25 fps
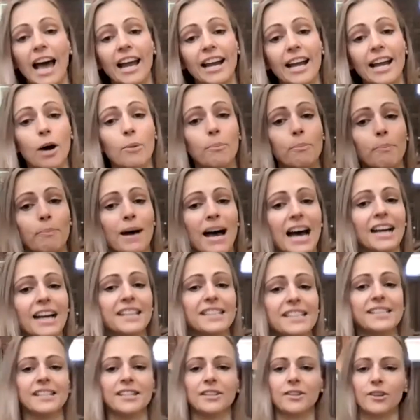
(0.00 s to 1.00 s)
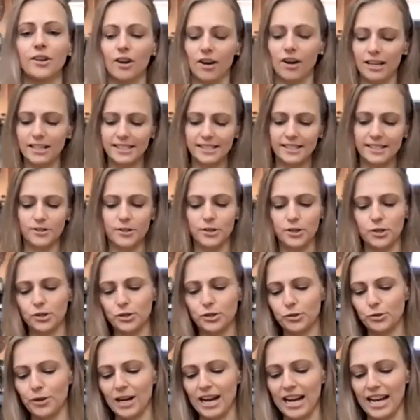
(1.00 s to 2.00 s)
and our backs are nice and
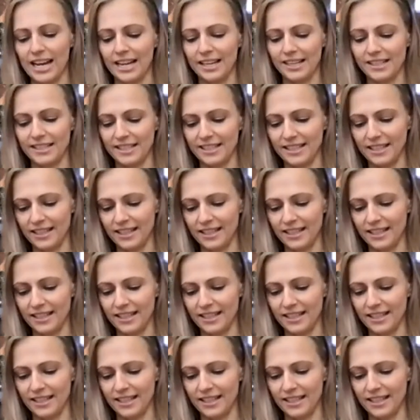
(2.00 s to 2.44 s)
straight.